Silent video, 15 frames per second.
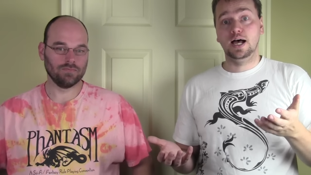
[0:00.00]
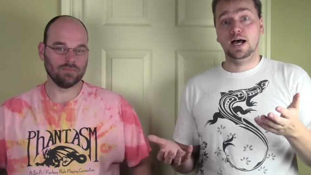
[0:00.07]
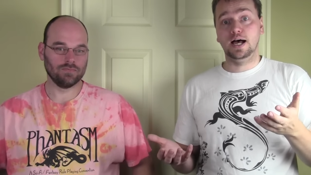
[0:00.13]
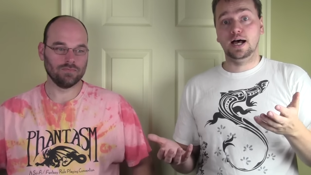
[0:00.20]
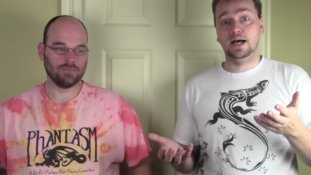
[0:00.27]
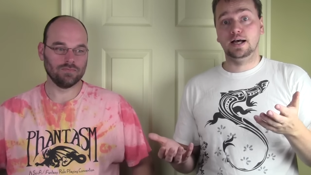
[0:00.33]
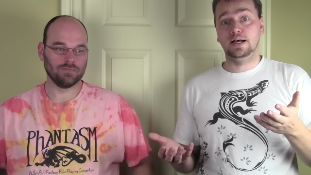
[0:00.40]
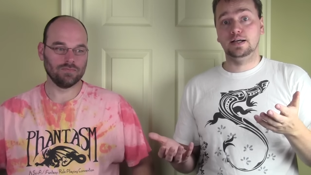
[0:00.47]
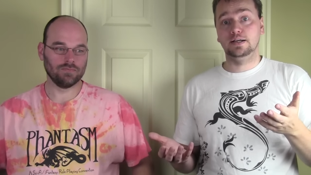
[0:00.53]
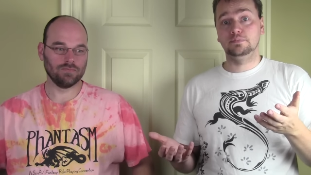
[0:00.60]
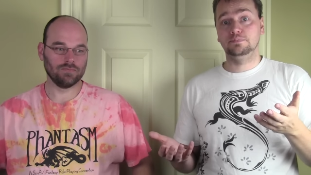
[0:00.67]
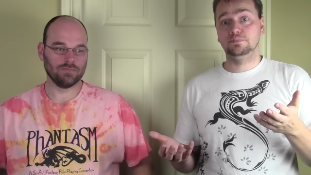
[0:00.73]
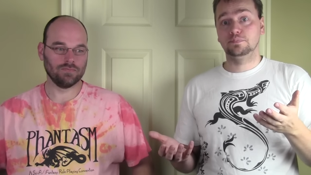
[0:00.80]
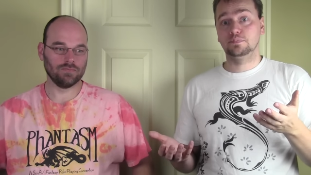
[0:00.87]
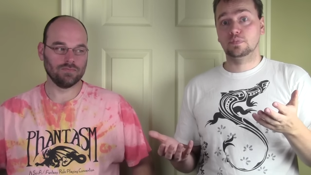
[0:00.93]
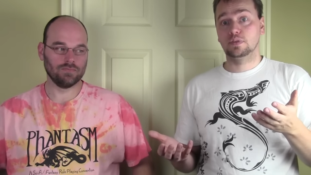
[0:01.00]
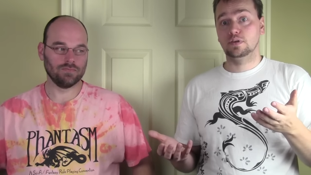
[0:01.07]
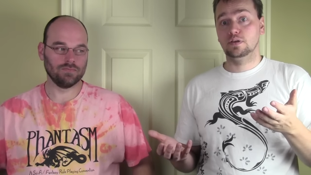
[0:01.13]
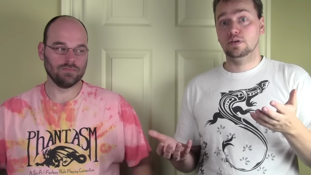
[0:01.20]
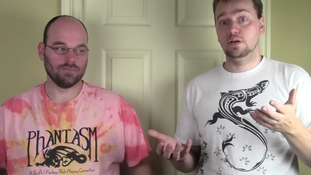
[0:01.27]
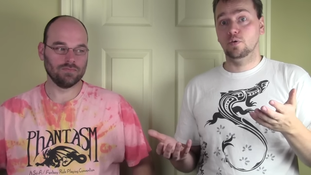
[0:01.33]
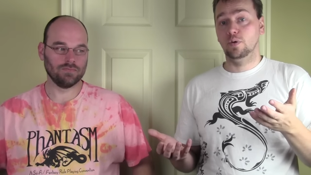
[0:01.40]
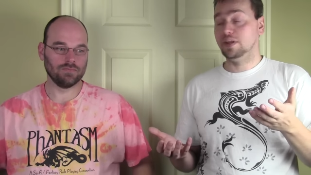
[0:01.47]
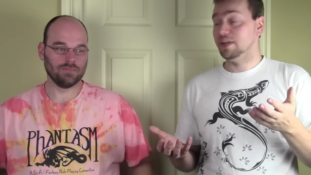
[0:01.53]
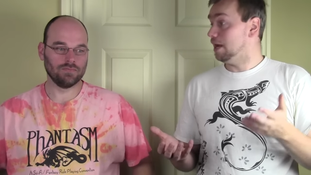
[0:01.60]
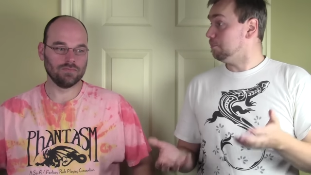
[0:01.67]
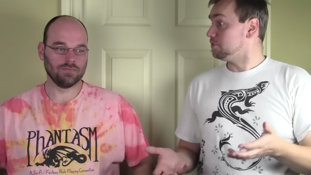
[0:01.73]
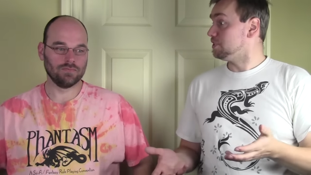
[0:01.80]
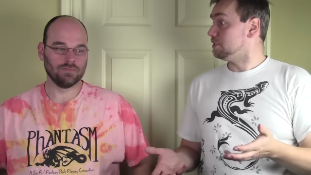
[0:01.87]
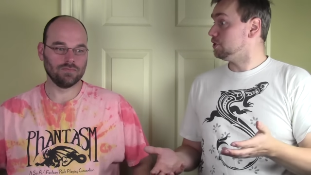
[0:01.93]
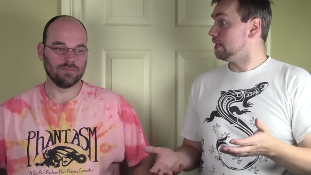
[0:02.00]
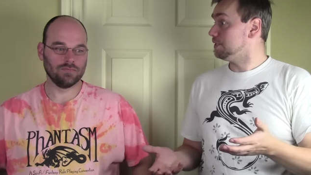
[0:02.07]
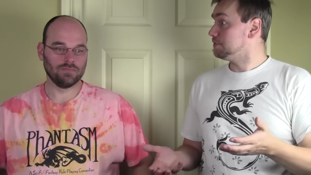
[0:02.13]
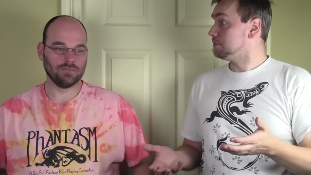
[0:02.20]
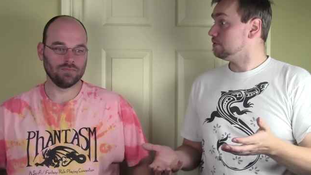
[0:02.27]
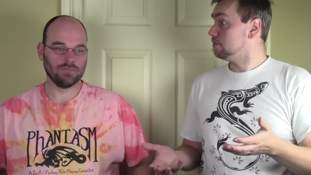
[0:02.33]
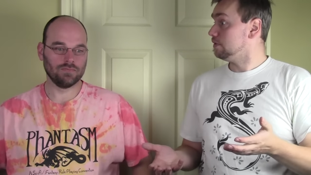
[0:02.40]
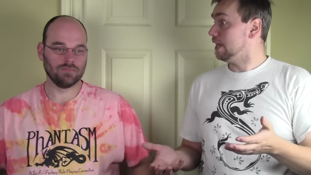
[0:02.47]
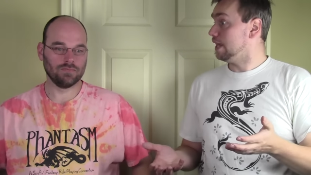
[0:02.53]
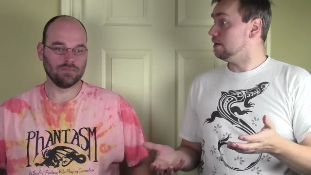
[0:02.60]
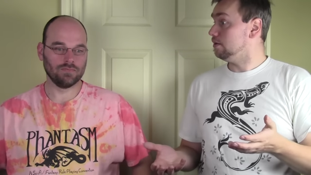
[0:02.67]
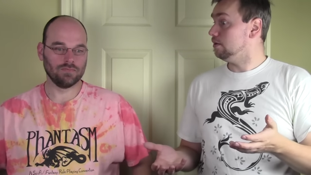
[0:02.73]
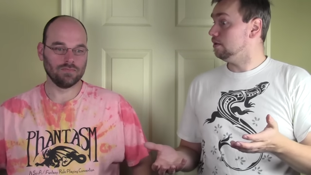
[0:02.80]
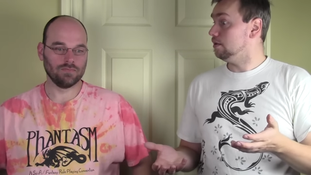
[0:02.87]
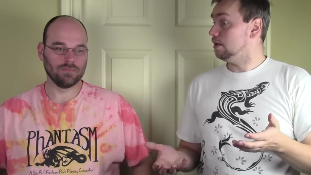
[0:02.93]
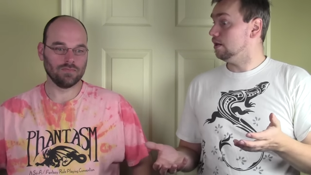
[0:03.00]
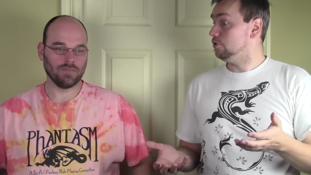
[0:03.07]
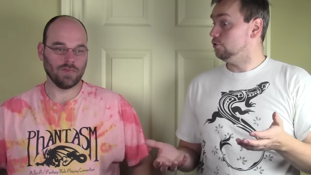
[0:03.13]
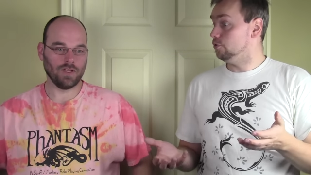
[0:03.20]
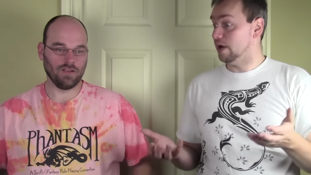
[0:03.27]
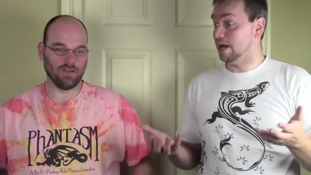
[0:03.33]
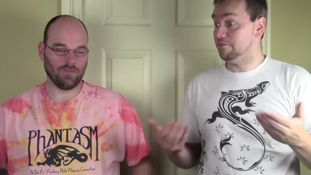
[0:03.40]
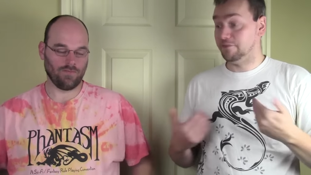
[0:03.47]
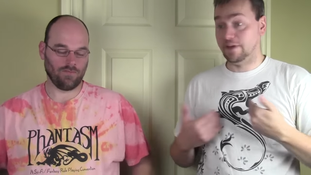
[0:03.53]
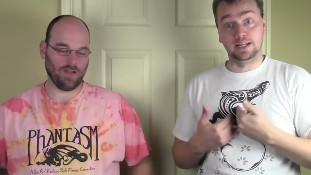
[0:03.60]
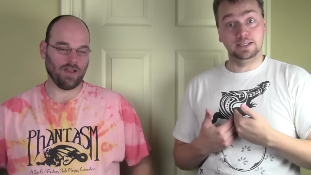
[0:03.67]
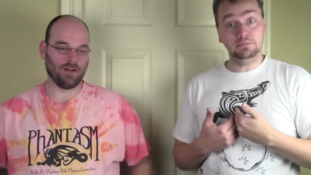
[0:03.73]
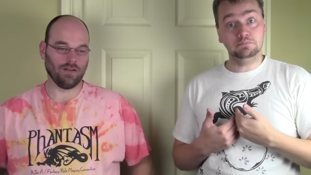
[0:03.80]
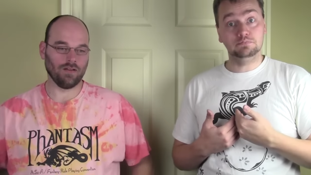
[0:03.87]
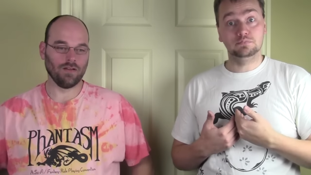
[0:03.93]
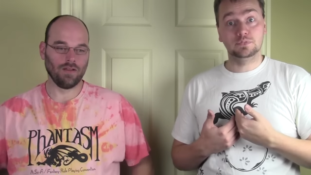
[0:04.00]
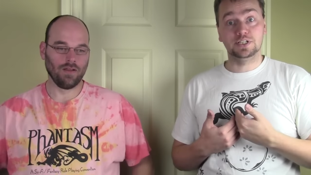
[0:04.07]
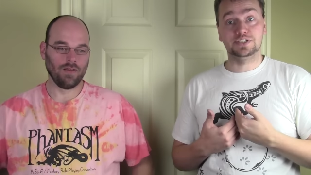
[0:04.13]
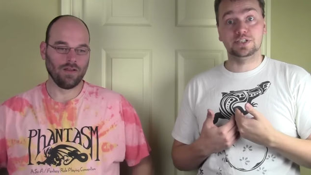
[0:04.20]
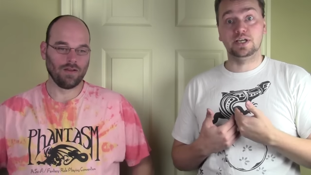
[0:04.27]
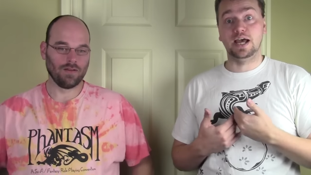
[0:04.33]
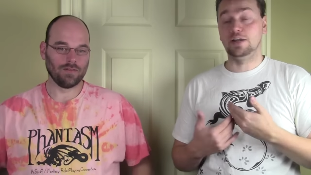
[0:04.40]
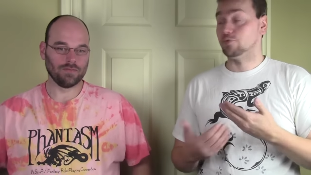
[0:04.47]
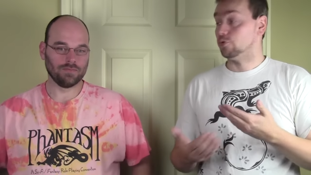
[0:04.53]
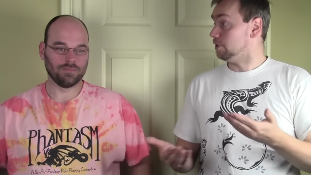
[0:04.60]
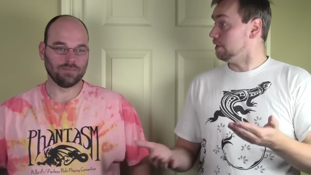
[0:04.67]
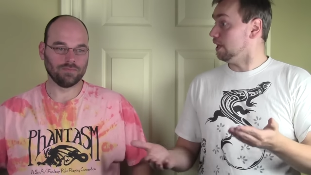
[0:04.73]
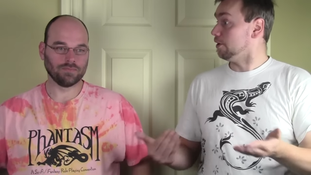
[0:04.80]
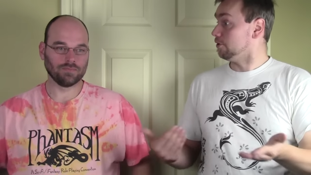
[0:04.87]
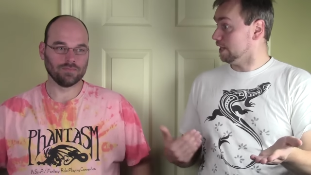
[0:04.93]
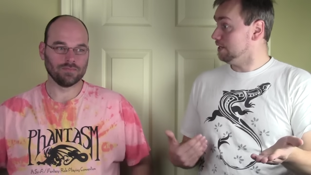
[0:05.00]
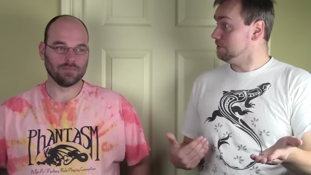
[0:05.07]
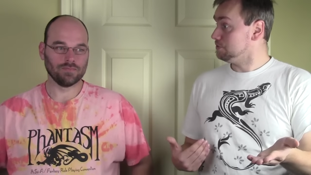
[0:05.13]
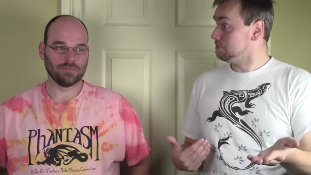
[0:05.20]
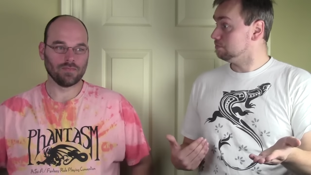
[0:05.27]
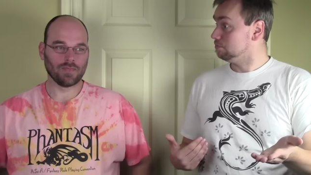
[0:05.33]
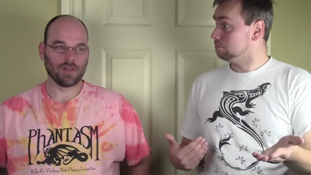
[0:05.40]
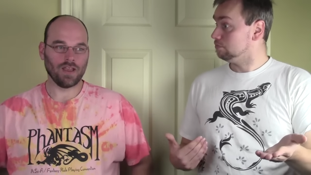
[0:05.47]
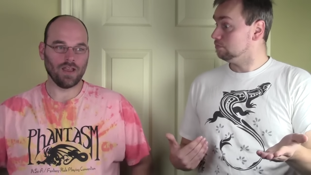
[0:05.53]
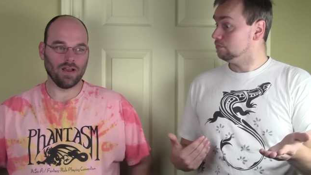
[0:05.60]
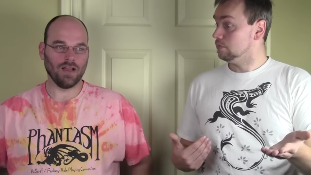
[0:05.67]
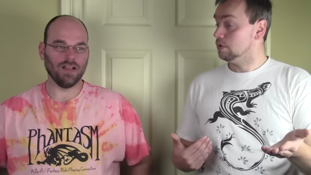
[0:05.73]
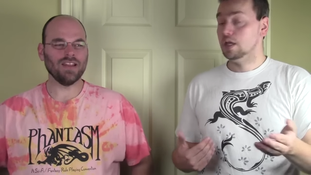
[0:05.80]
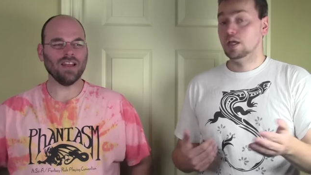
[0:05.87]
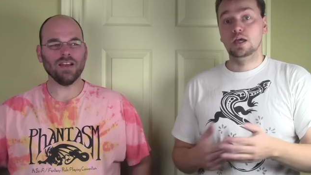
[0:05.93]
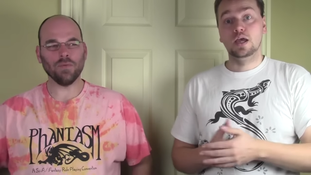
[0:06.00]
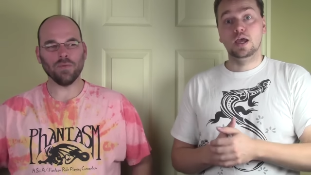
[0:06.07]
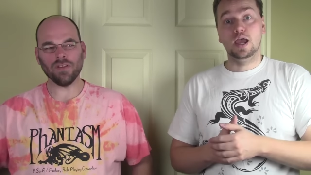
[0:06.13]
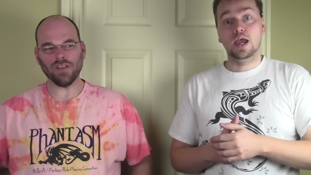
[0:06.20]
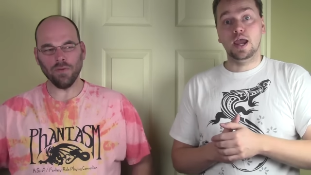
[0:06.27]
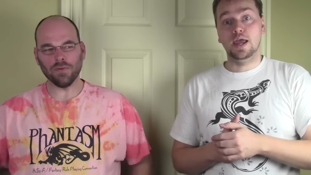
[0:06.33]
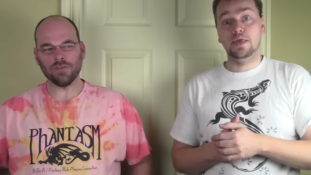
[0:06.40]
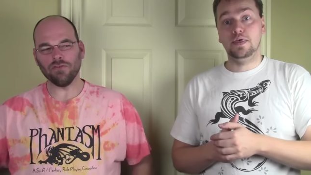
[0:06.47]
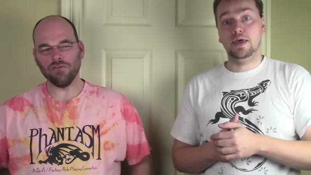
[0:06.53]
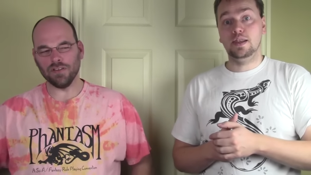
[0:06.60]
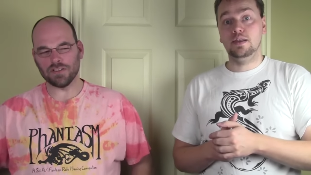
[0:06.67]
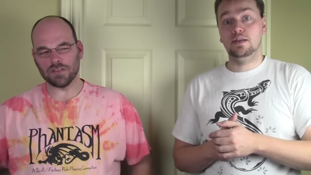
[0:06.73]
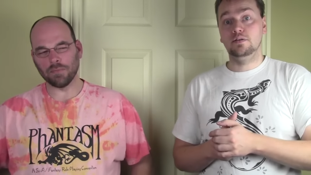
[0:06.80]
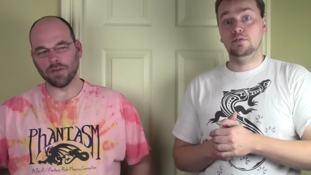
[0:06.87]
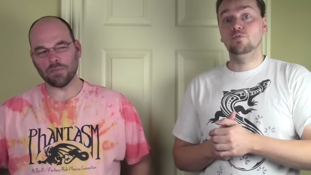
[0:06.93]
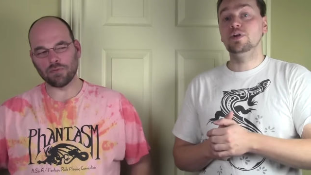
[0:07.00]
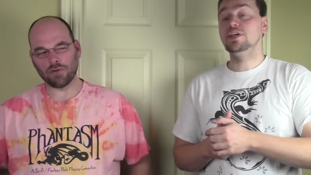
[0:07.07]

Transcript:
Speaker 1: uh, one in nine percent chance that I'd fail, fail. it because I'd roll a nine or less.
Speaker 2: Yeah, and then it was it was reasonably,